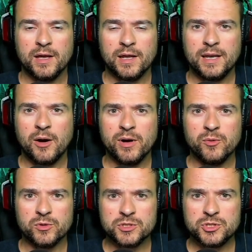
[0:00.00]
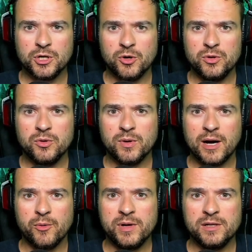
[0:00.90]
Now I want to show you
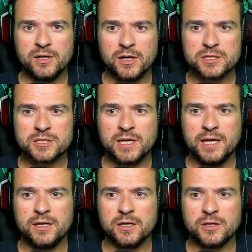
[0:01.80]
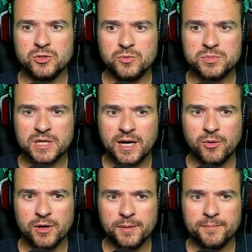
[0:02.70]
how he does in Doom
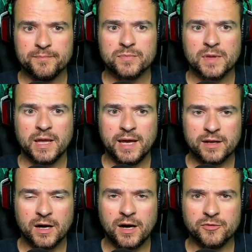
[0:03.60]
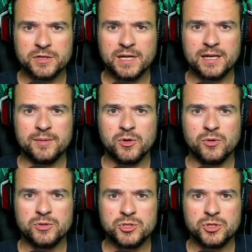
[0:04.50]
Tower. And after that
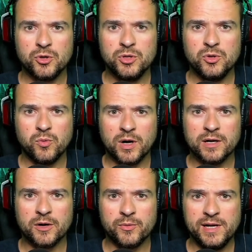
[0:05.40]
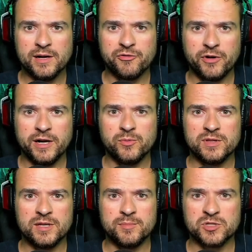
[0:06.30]
I'm going to show you one arena
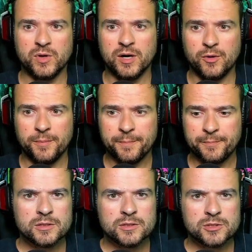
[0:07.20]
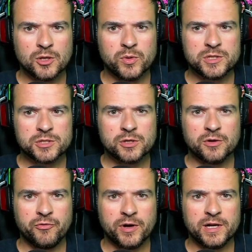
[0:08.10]
fight with him as well. So we're just
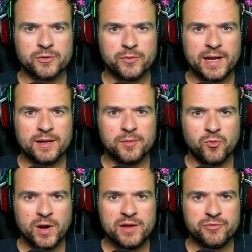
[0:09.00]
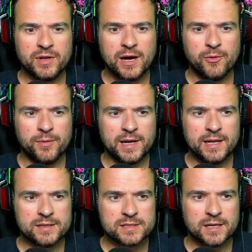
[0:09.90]
gonna fight a random wave now.
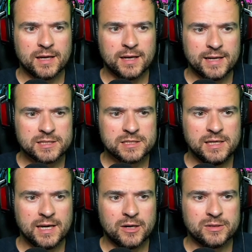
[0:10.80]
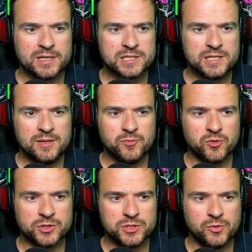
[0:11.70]
And let's see how this
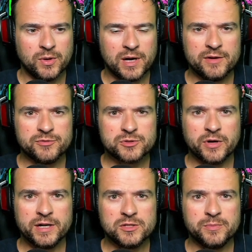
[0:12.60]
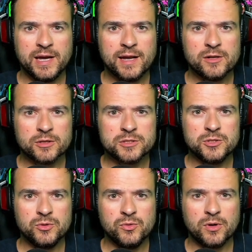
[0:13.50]
team will do. I've tried to make it
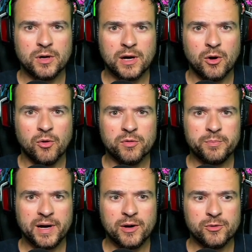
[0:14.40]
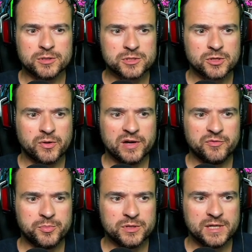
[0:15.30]
not too overpowered. So
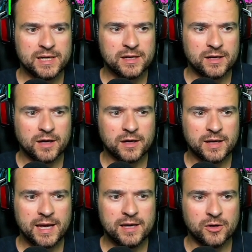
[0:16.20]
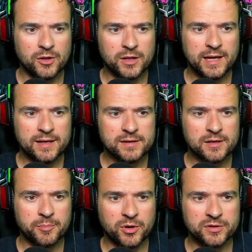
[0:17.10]
I've put in a Kale and
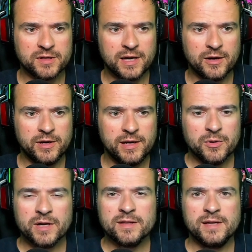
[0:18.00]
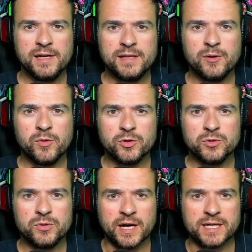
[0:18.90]
Apothecary. But I think they will
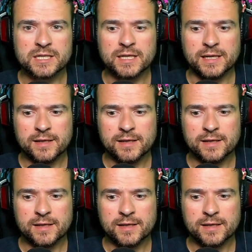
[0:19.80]
do nicely.